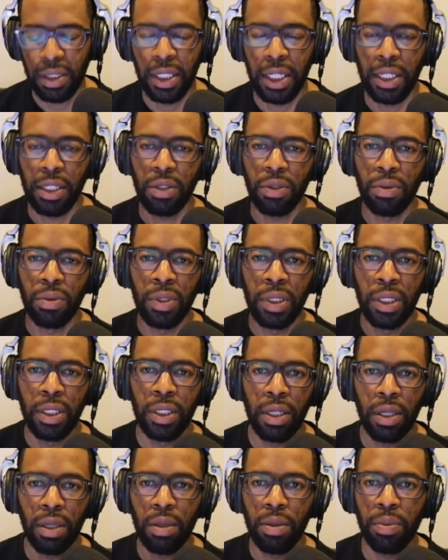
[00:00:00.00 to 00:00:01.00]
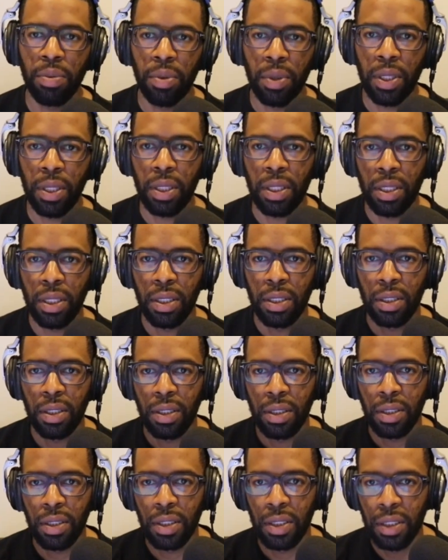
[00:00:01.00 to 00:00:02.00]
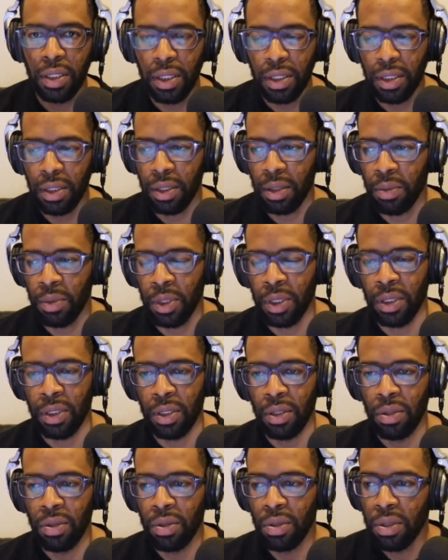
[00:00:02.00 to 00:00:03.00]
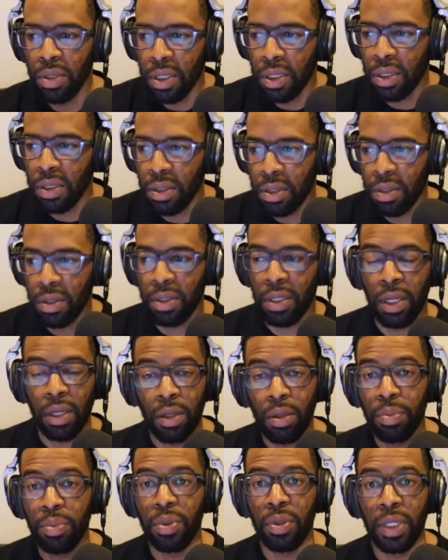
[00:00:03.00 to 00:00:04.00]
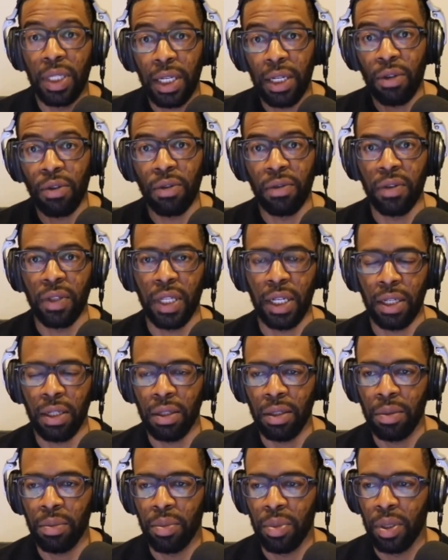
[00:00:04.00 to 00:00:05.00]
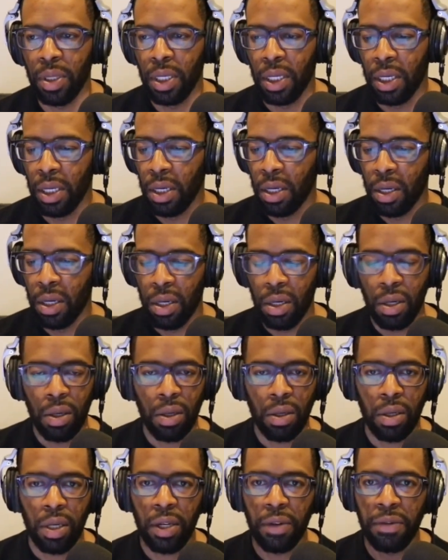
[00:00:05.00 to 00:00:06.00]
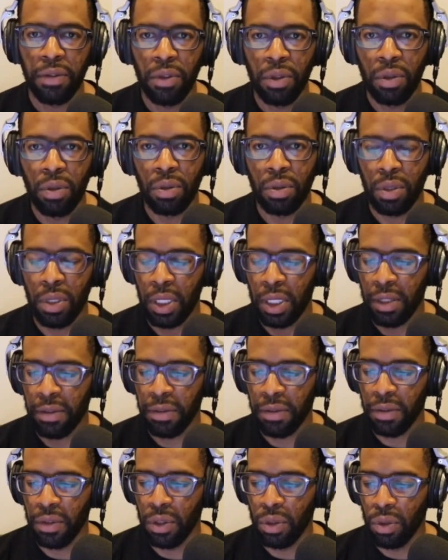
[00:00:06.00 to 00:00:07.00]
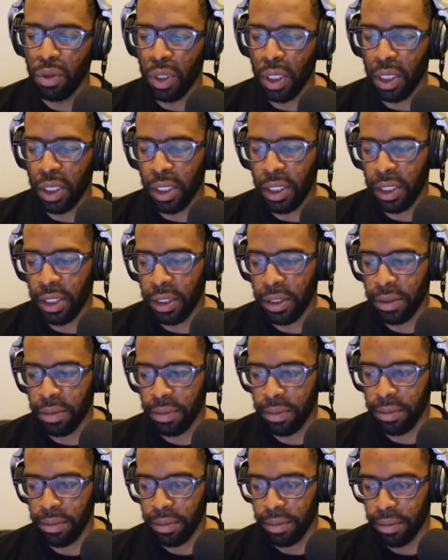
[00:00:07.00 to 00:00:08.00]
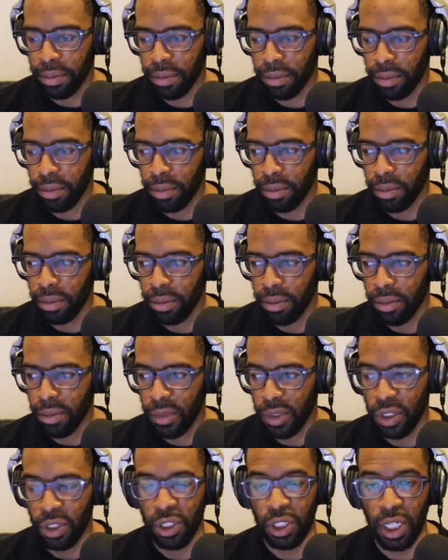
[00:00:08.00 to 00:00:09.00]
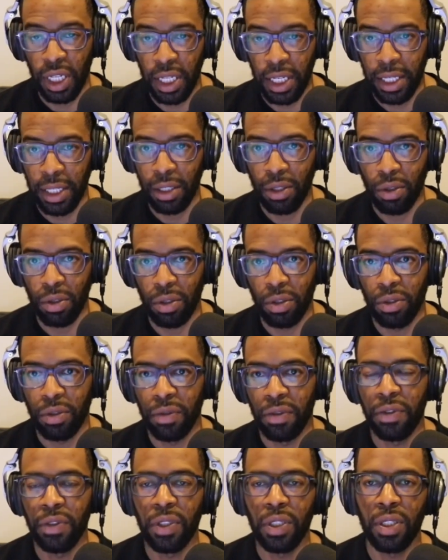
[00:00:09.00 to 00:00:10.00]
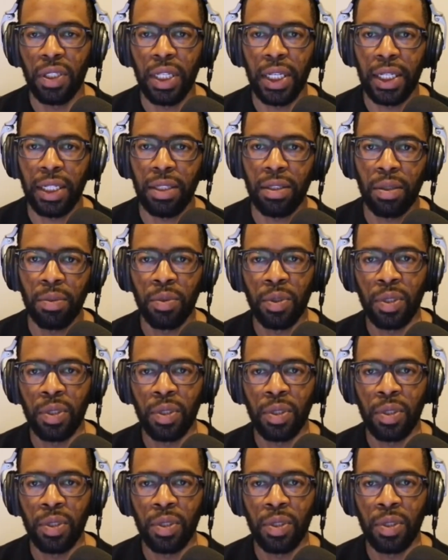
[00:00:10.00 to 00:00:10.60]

There's so many avenues to figure out things. If you just sit down and put your mind to it, anything is achievable. Find ways to turn your negative into a positive.